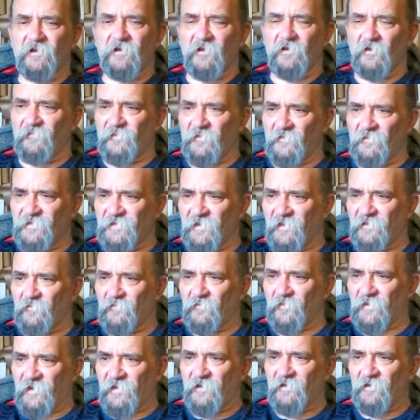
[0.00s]
Now if you say
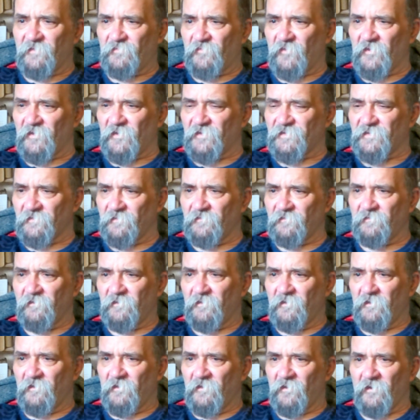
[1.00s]
to an English person
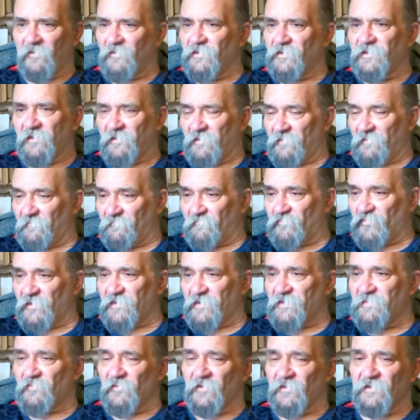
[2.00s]
or a
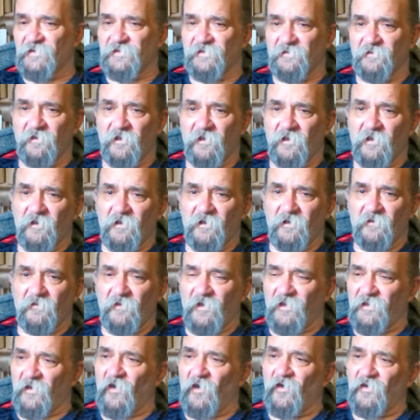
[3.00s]
British person,
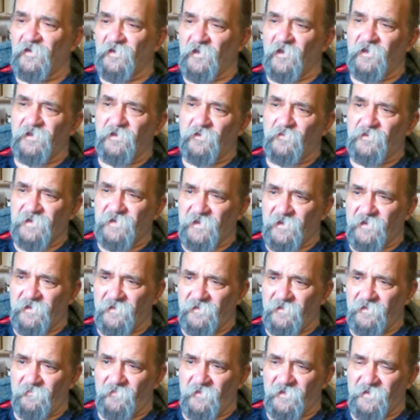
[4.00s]
right, are you
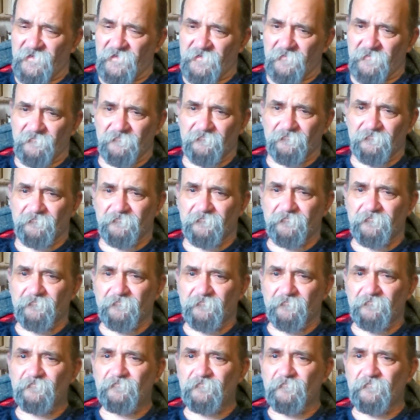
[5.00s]
taking the piss?
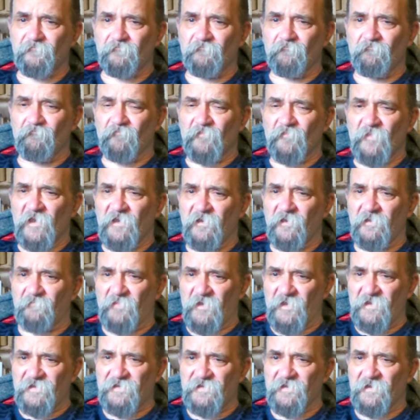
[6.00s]
It
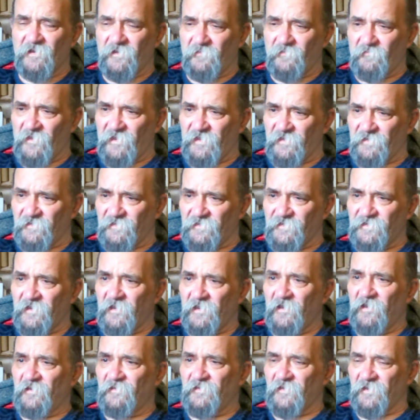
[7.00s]
basically means
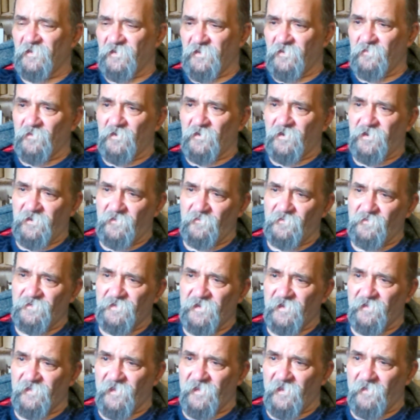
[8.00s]
that you're
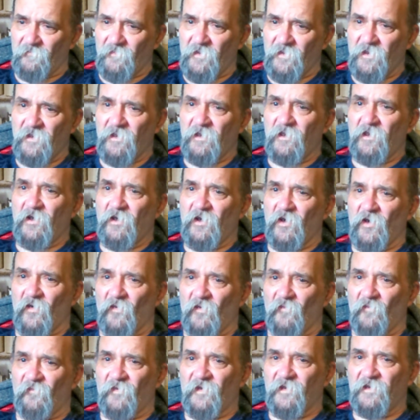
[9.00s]
accusing them
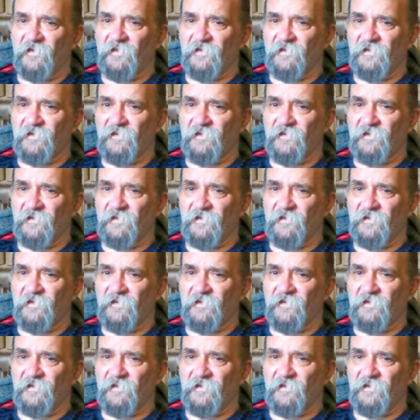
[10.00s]
of